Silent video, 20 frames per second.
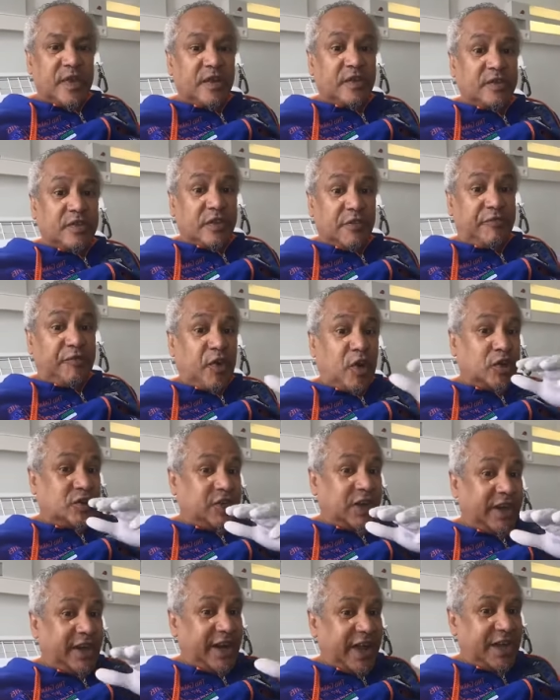the fourth
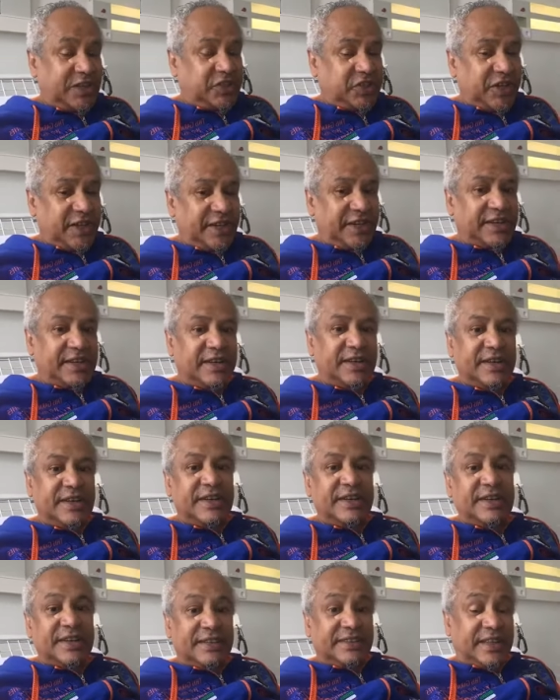generation,
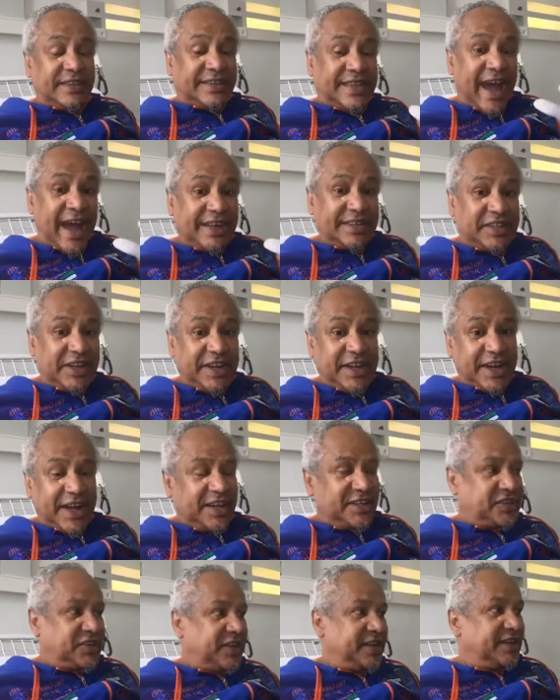the third
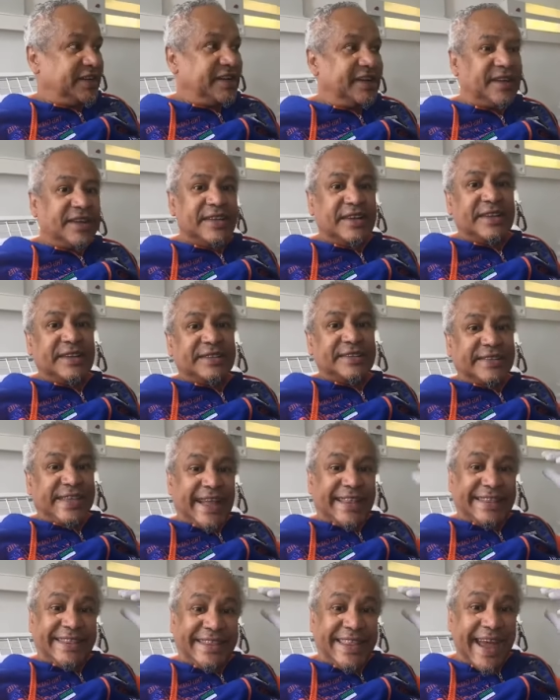generation,
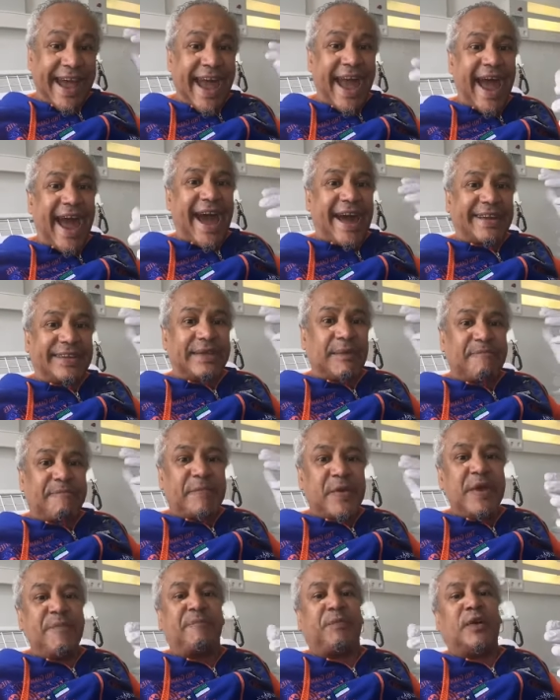that they are the
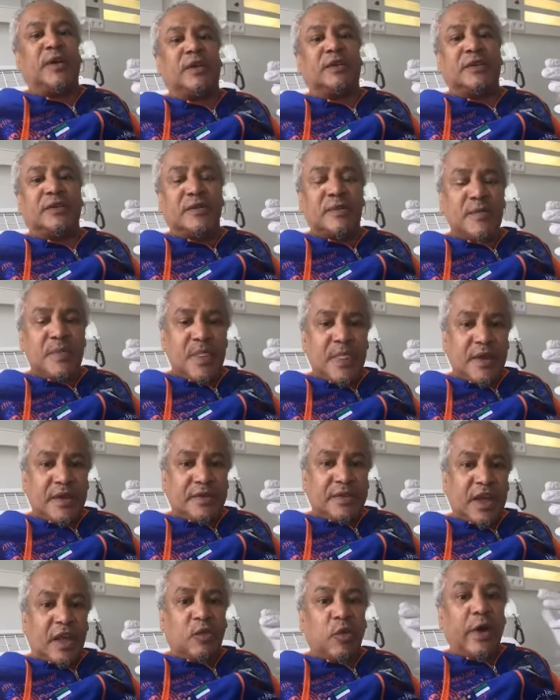people
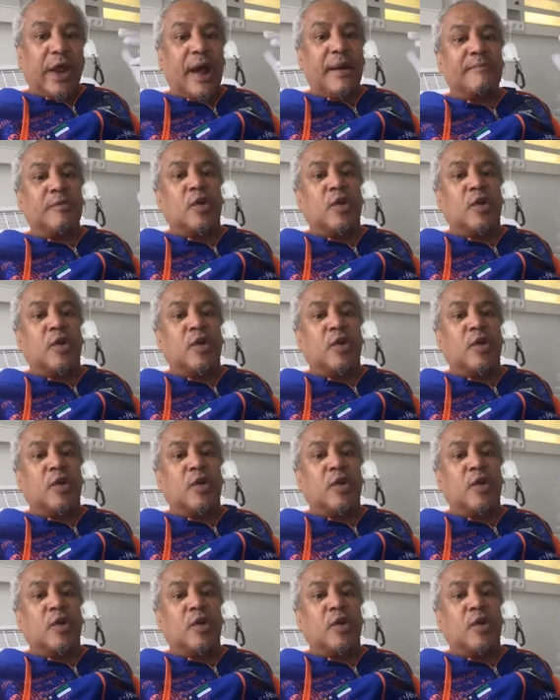that where I'm